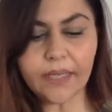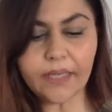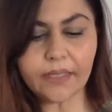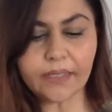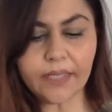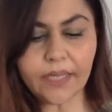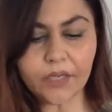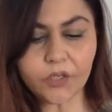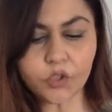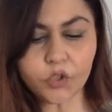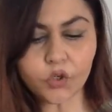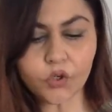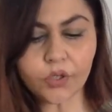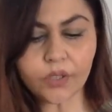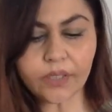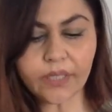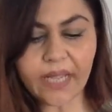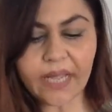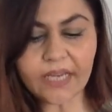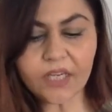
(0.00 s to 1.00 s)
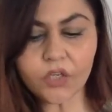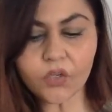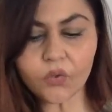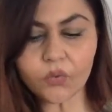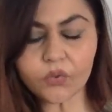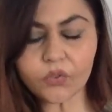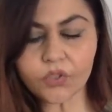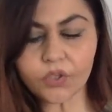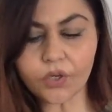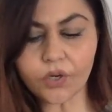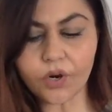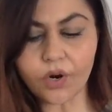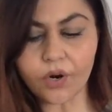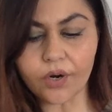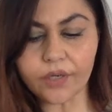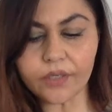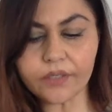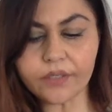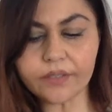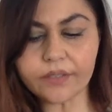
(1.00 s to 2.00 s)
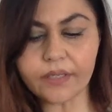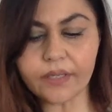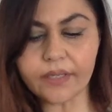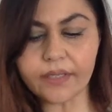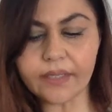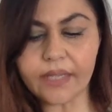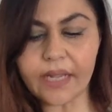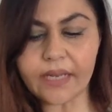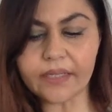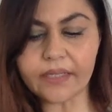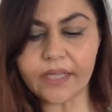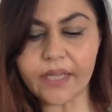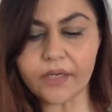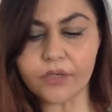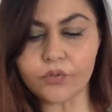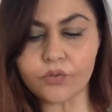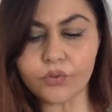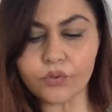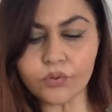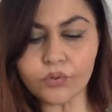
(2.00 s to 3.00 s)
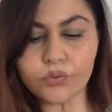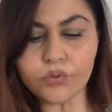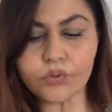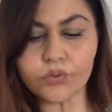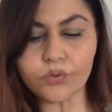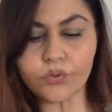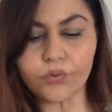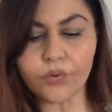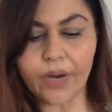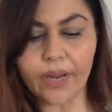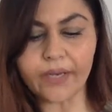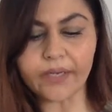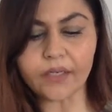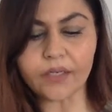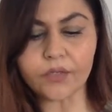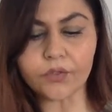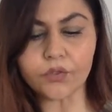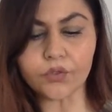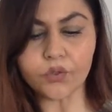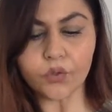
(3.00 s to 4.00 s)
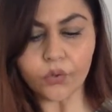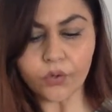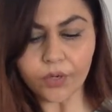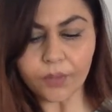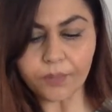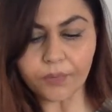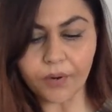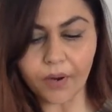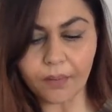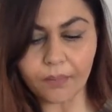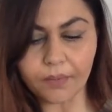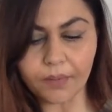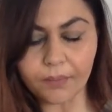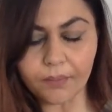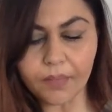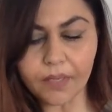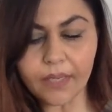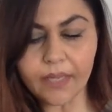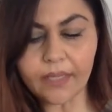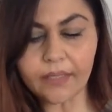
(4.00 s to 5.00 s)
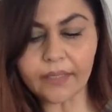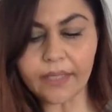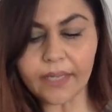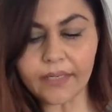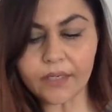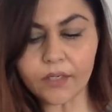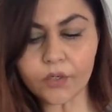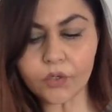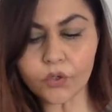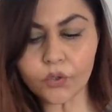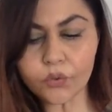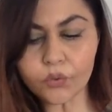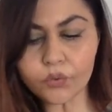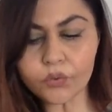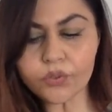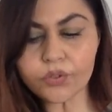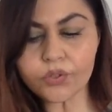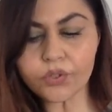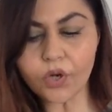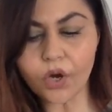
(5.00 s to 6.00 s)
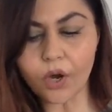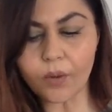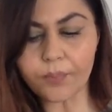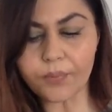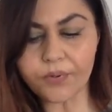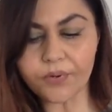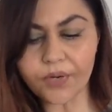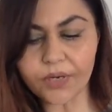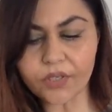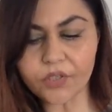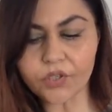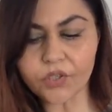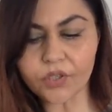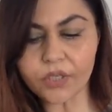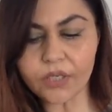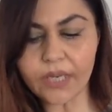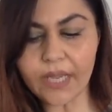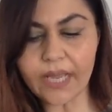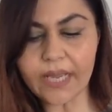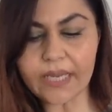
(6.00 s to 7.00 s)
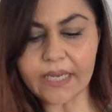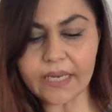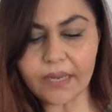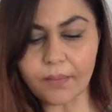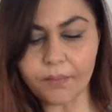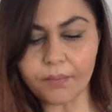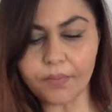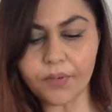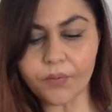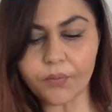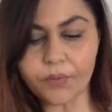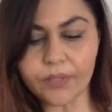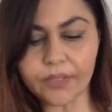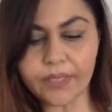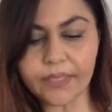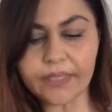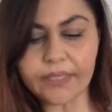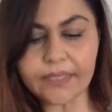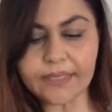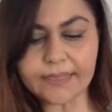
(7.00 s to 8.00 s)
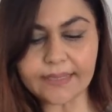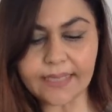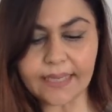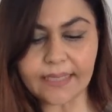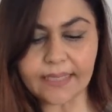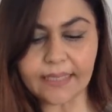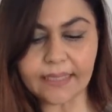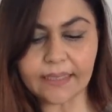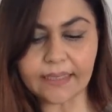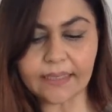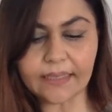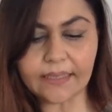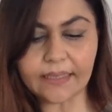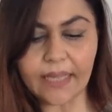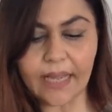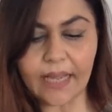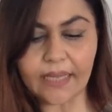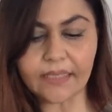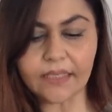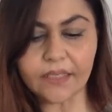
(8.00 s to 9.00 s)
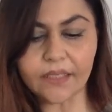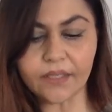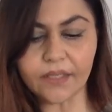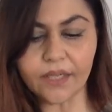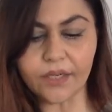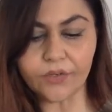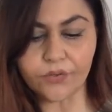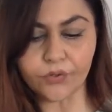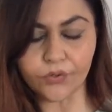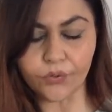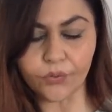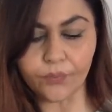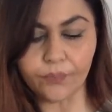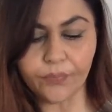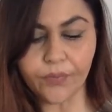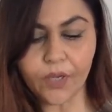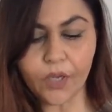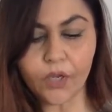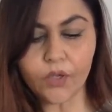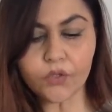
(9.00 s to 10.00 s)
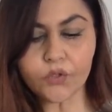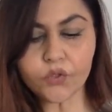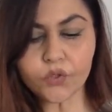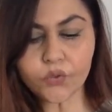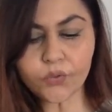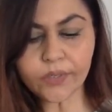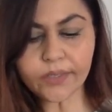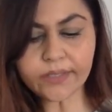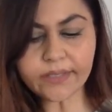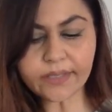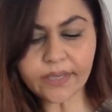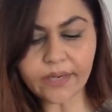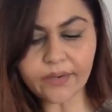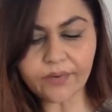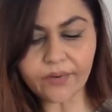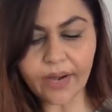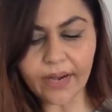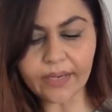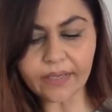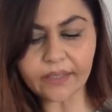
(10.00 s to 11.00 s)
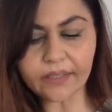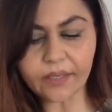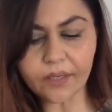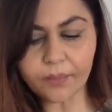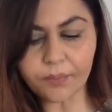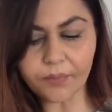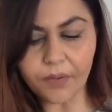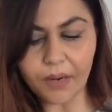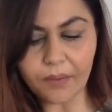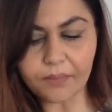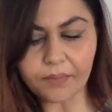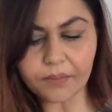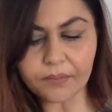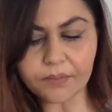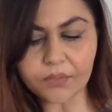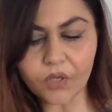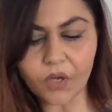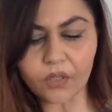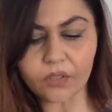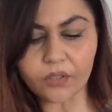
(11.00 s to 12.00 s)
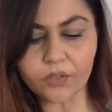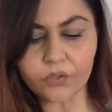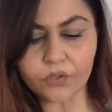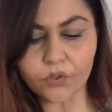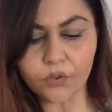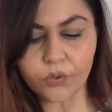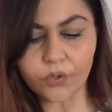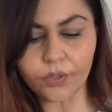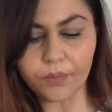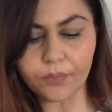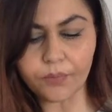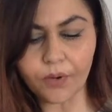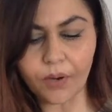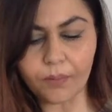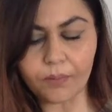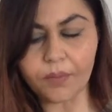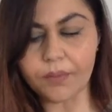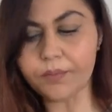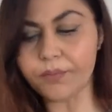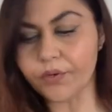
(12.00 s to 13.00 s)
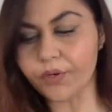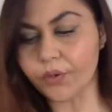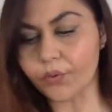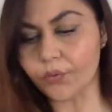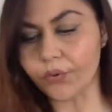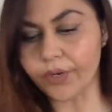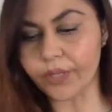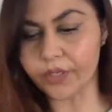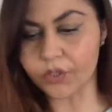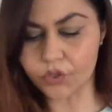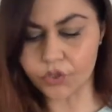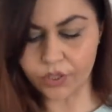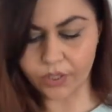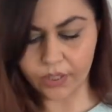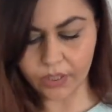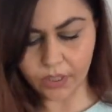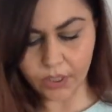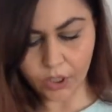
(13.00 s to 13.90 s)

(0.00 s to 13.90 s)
They should then use the cards that they drew to write a story problem that includes the operation and number within the setting that they drew. Students can write their problems on the story problem recording sheet.